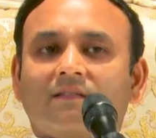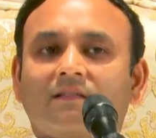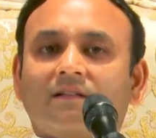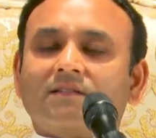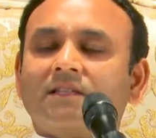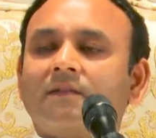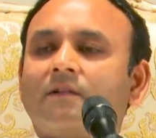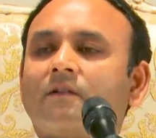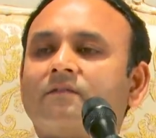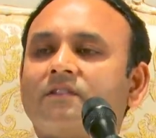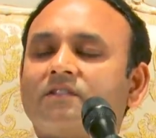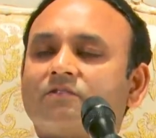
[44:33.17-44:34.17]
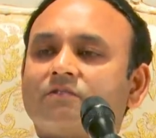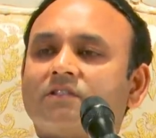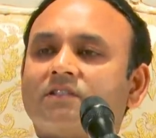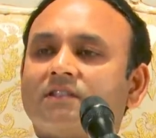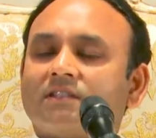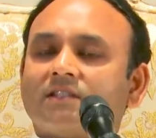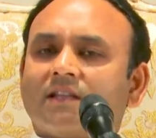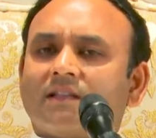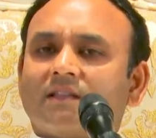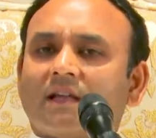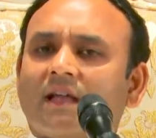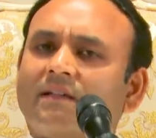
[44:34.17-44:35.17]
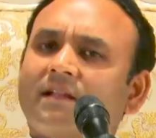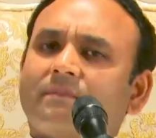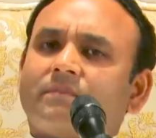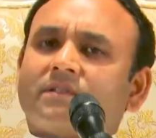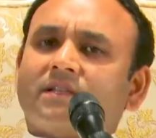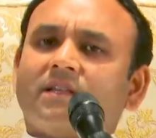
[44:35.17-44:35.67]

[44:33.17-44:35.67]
The receiver of this truth is Nachiketa, adept.